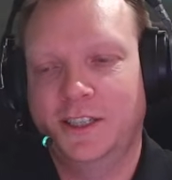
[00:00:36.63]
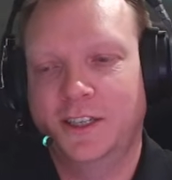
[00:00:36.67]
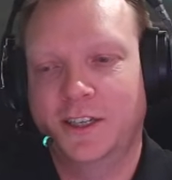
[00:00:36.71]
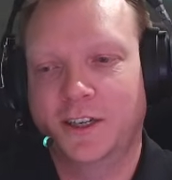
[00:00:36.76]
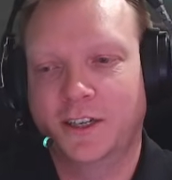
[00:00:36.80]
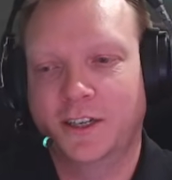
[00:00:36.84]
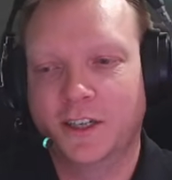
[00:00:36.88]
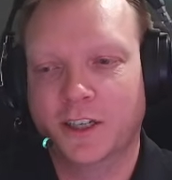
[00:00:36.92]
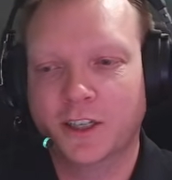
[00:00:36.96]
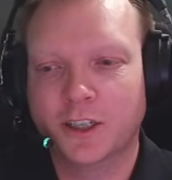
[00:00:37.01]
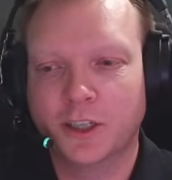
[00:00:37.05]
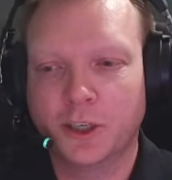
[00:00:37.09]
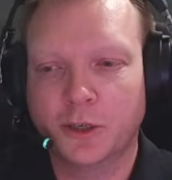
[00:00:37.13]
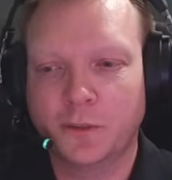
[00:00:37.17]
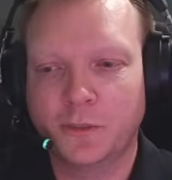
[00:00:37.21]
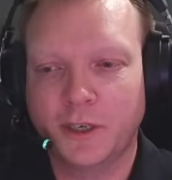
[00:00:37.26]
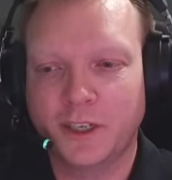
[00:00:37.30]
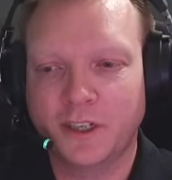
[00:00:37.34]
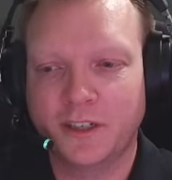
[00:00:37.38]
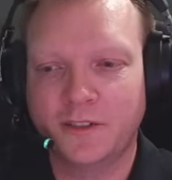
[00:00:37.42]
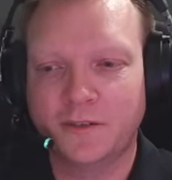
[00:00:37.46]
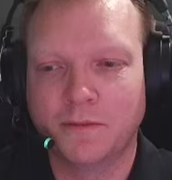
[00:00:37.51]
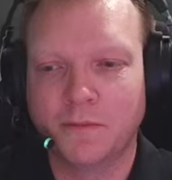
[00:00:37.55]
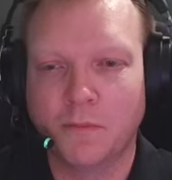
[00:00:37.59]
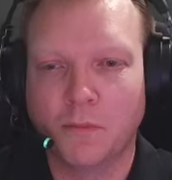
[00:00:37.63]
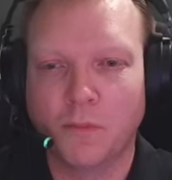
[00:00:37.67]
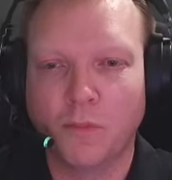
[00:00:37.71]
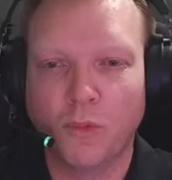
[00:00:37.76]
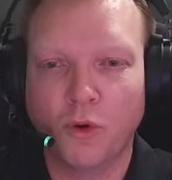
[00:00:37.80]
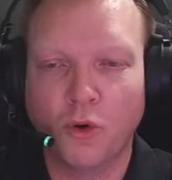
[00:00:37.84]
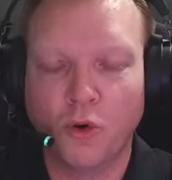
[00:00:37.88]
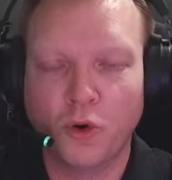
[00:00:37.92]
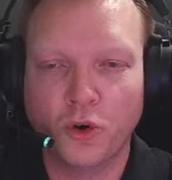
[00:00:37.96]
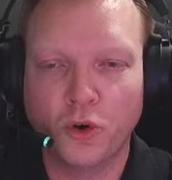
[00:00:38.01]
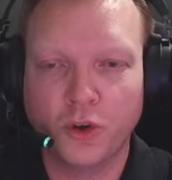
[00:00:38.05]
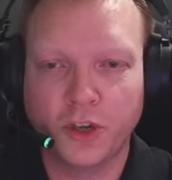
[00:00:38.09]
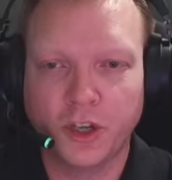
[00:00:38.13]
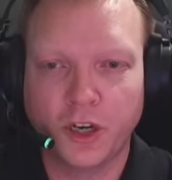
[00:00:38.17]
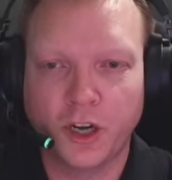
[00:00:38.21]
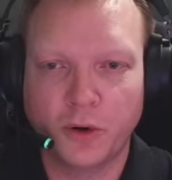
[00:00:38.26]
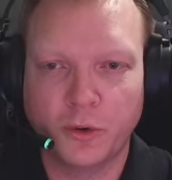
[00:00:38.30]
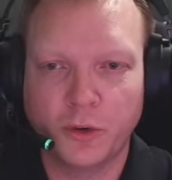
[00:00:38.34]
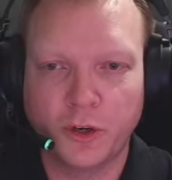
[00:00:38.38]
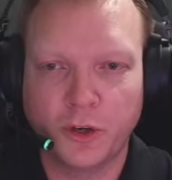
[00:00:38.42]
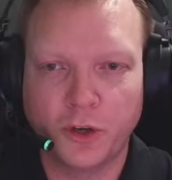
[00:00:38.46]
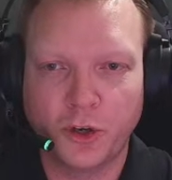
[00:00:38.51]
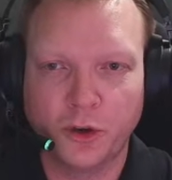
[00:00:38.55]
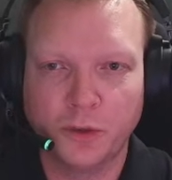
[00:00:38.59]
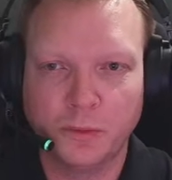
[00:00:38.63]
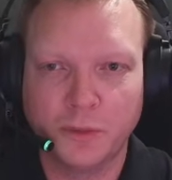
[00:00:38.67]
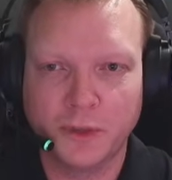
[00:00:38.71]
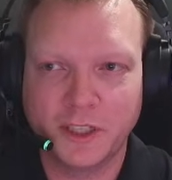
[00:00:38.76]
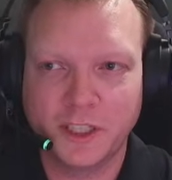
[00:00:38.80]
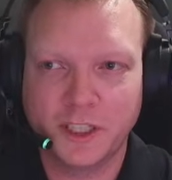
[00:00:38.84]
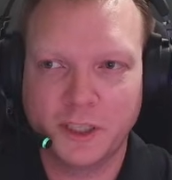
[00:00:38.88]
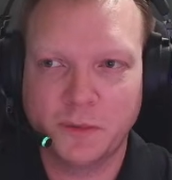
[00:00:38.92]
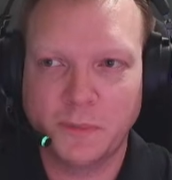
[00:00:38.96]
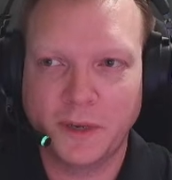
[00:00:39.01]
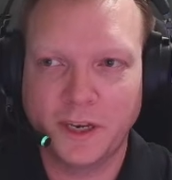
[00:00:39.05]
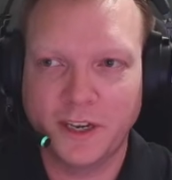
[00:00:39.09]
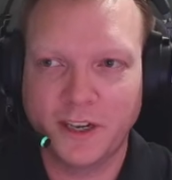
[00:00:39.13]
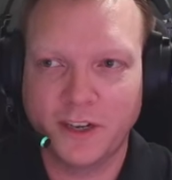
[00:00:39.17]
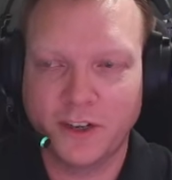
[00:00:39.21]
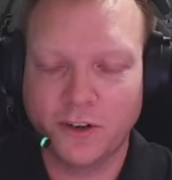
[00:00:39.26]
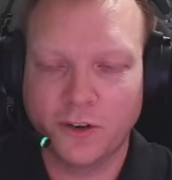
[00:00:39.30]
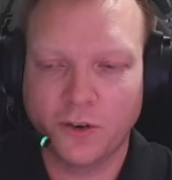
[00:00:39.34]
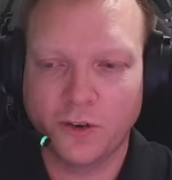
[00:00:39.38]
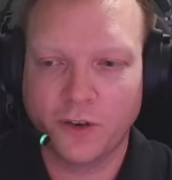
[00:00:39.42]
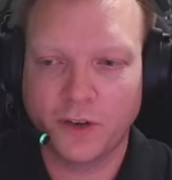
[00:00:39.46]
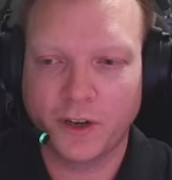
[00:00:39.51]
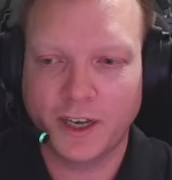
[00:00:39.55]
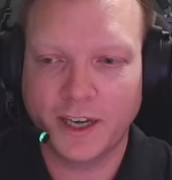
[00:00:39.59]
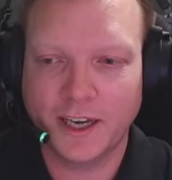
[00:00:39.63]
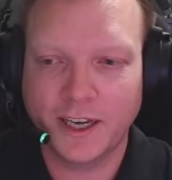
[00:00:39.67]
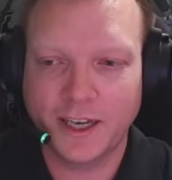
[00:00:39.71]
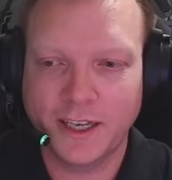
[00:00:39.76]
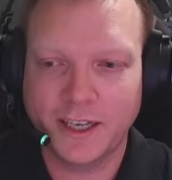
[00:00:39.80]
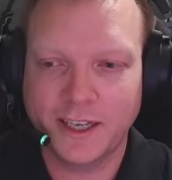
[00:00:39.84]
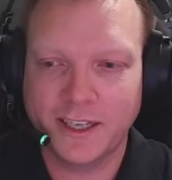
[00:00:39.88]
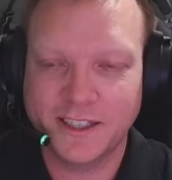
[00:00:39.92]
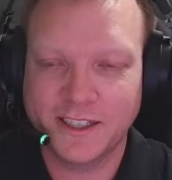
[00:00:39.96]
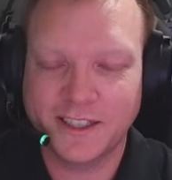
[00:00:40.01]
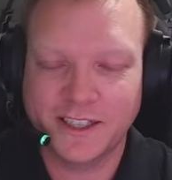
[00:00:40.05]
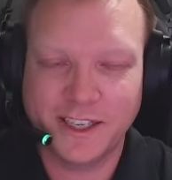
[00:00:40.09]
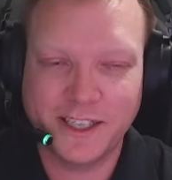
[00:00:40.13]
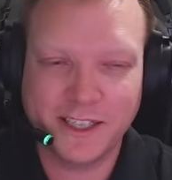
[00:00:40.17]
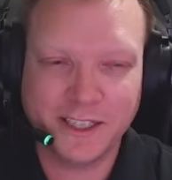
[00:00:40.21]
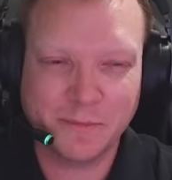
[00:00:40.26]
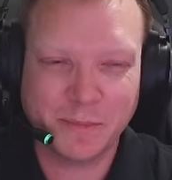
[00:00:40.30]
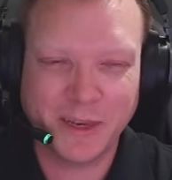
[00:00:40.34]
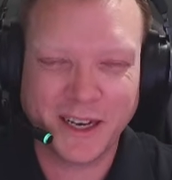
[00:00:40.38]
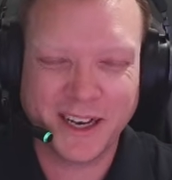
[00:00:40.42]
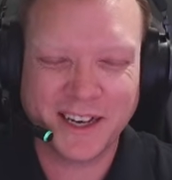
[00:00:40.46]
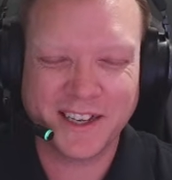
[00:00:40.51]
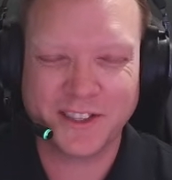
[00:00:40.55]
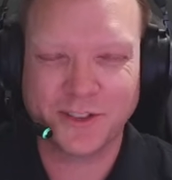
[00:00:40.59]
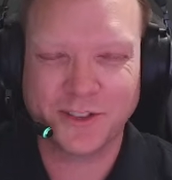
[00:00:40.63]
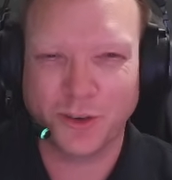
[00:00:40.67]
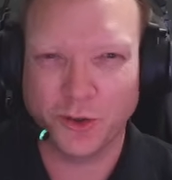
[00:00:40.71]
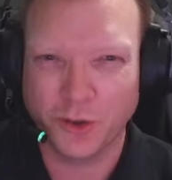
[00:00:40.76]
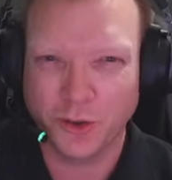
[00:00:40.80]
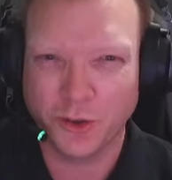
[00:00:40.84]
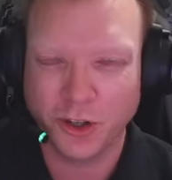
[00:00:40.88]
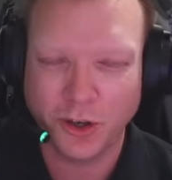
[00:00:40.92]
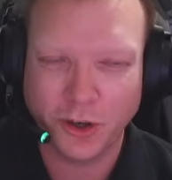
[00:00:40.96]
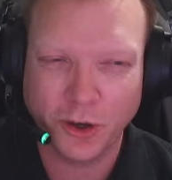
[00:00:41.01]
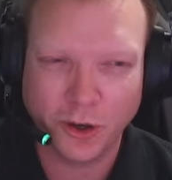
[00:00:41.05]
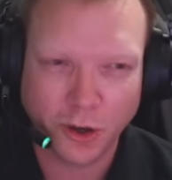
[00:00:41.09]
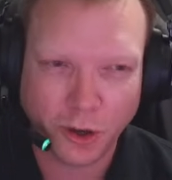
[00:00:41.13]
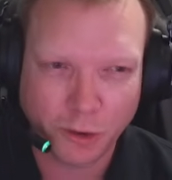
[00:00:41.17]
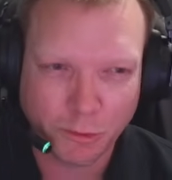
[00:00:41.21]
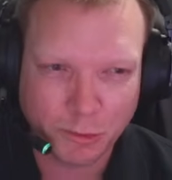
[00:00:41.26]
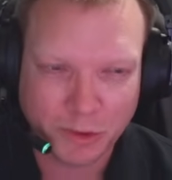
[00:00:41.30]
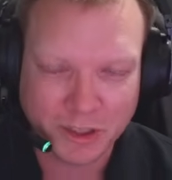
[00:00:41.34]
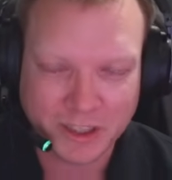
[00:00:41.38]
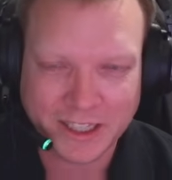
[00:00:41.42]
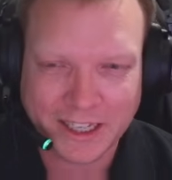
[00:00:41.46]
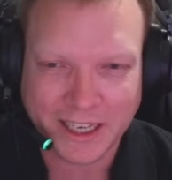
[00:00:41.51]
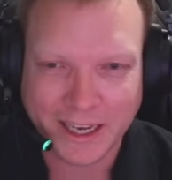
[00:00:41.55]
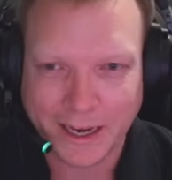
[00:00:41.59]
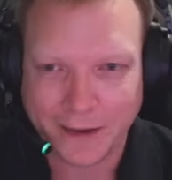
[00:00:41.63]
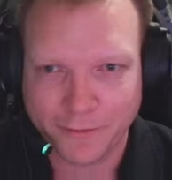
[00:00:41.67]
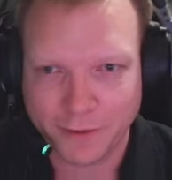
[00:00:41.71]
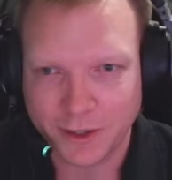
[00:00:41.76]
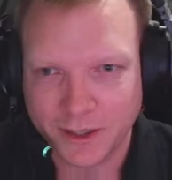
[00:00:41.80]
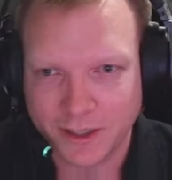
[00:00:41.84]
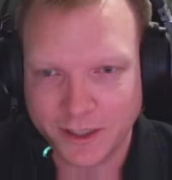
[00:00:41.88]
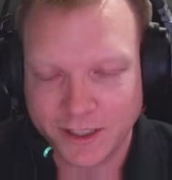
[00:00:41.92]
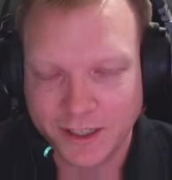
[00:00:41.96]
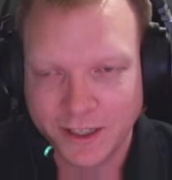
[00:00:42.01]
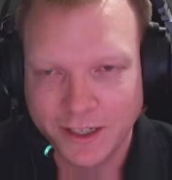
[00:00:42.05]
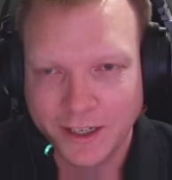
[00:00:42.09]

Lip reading: a little bit more than I would normally spend on a season pass, although I really haven't